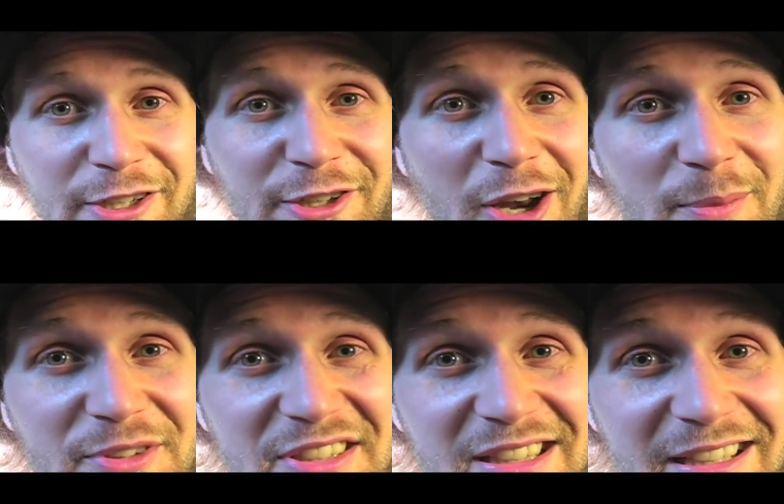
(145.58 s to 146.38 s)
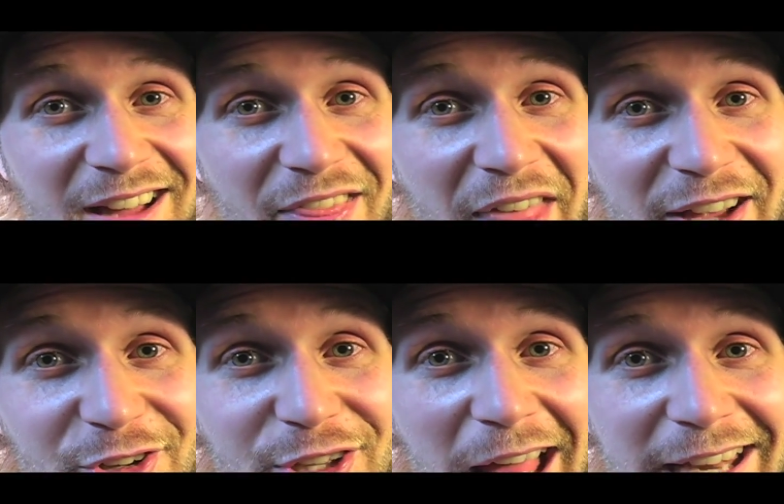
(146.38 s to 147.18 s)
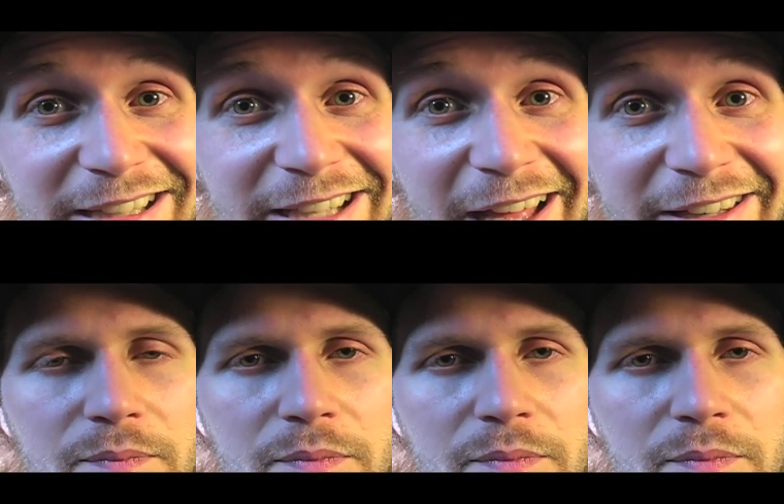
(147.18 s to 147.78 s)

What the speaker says: You're obviously not that good at it yet.